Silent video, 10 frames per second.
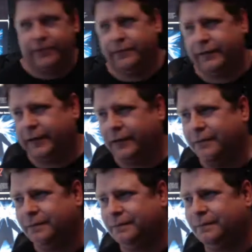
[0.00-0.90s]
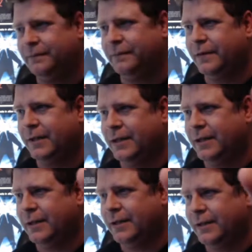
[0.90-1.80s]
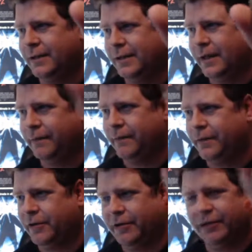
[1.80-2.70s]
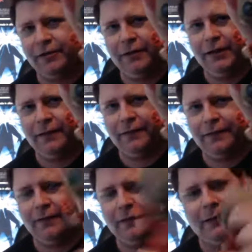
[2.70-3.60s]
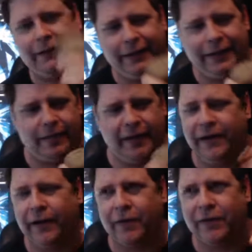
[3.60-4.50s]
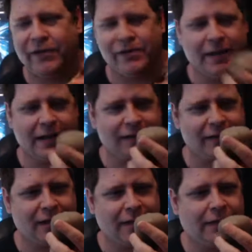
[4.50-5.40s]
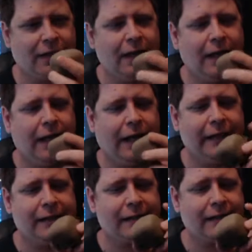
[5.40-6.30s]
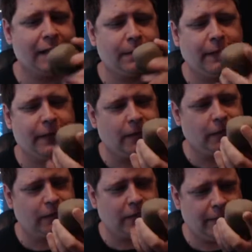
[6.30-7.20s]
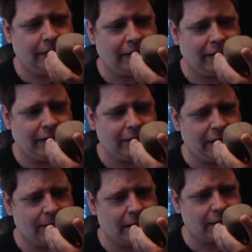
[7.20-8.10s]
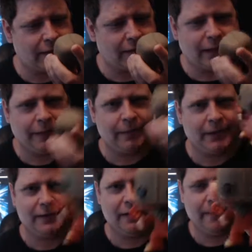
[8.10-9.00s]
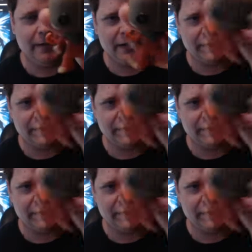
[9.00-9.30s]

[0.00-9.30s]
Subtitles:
figure. Sam from Trick or Treat. I think they made another one where his mask was off. It's pretty cool. I mean, you know, $10 or $9 or $8 or